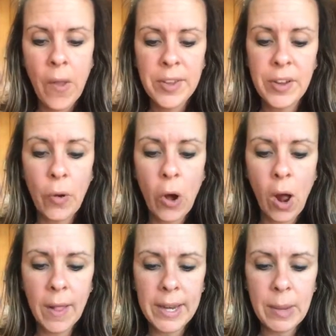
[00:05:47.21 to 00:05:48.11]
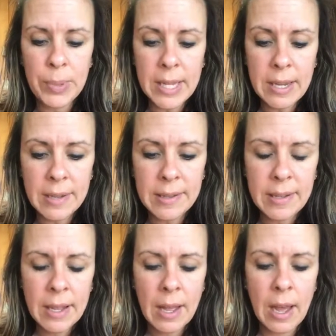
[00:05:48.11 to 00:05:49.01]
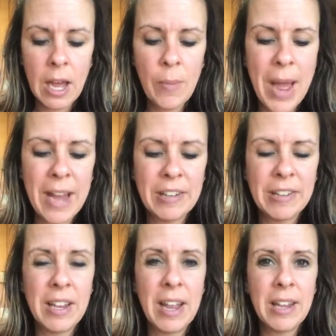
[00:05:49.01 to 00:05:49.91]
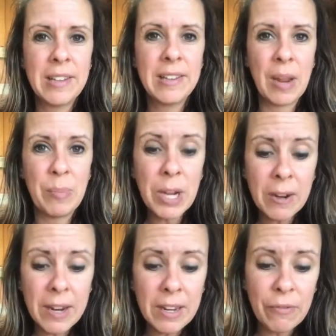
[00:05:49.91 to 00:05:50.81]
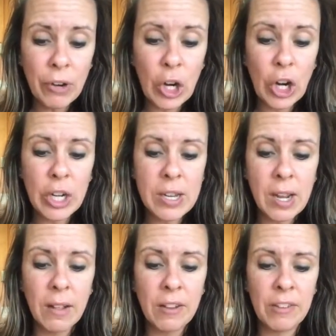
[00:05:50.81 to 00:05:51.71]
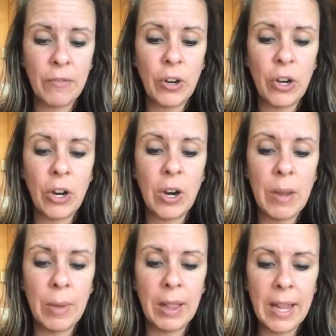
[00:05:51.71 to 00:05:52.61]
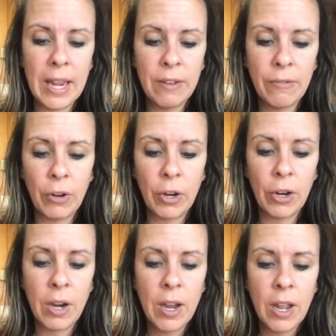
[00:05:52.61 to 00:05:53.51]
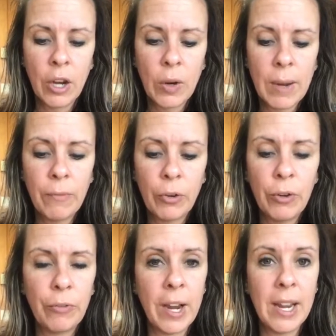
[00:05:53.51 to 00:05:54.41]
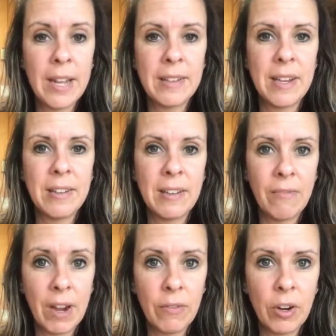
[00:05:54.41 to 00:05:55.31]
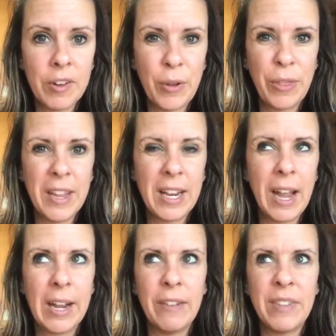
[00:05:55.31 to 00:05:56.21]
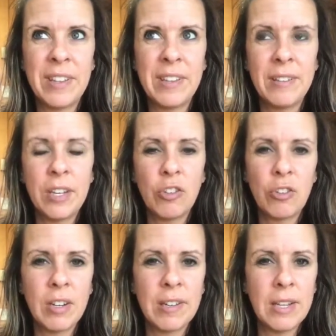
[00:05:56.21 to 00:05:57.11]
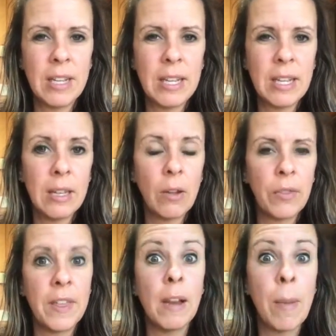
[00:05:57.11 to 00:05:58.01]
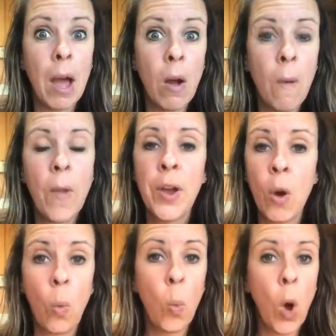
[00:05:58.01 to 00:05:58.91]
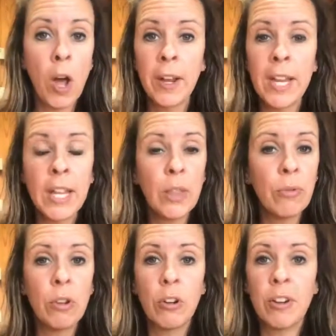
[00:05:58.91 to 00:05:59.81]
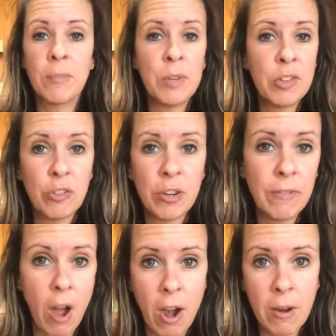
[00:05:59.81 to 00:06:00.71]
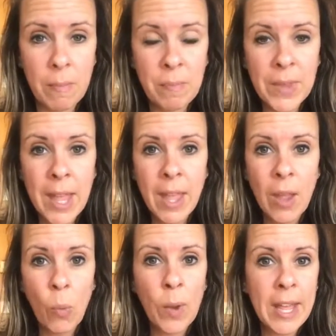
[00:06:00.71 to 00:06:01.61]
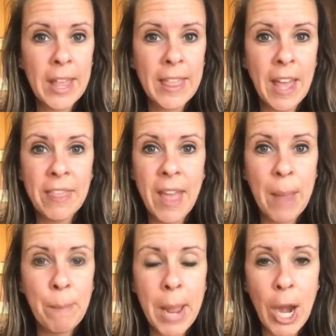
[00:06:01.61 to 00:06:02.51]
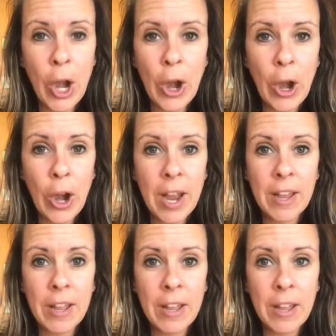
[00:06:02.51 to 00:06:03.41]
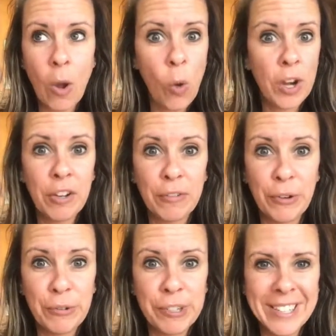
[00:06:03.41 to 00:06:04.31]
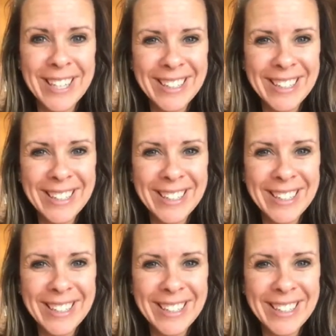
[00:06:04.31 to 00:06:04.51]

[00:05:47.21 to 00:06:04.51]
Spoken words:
So Holiday Peace has Siberian fir, Douglas fir, Himalayan fir, grapefruit, frankincense, and vetiver. So think kind of citrusy. Think about walking through a Christmas tree farm with that bare orange fruit.